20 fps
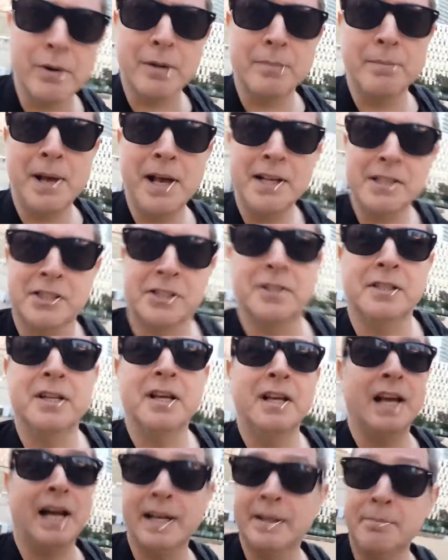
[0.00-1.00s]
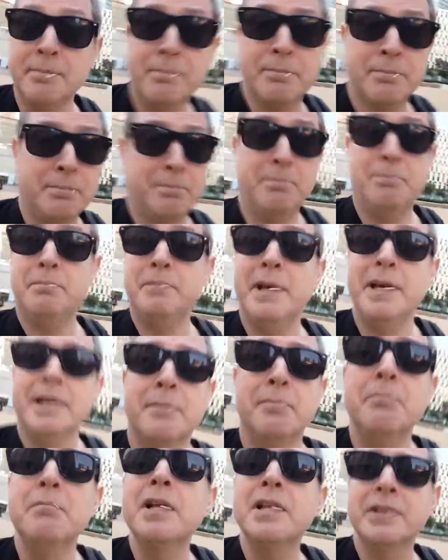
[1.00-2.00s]
I would imagine. And he made
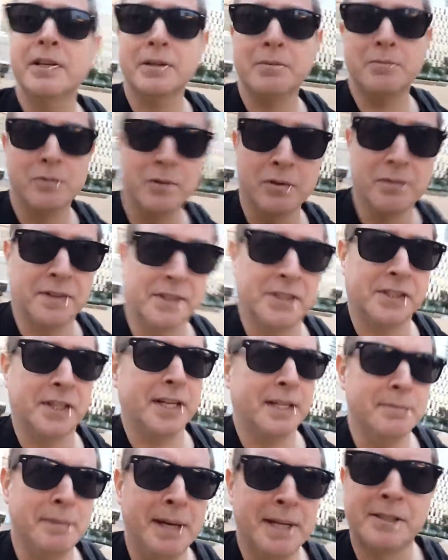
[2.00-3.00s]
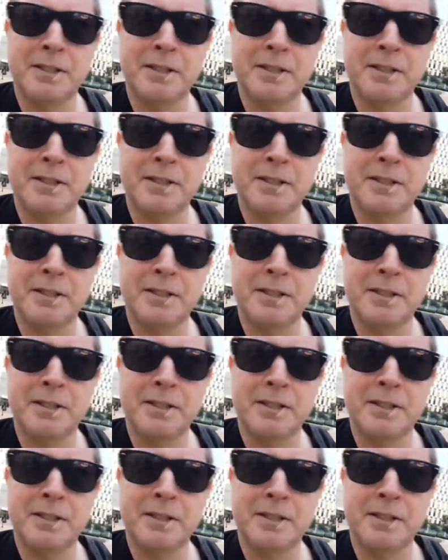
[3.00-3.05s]
a million movies, and he